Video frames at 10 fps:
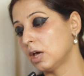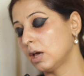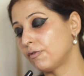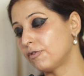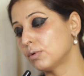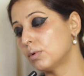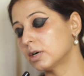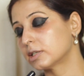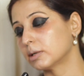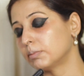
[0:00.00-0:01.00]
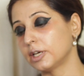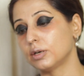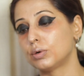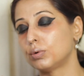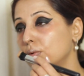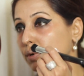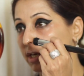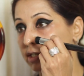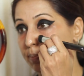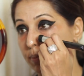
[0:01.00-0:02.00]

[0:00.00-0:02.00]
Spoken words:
If you are somebody who is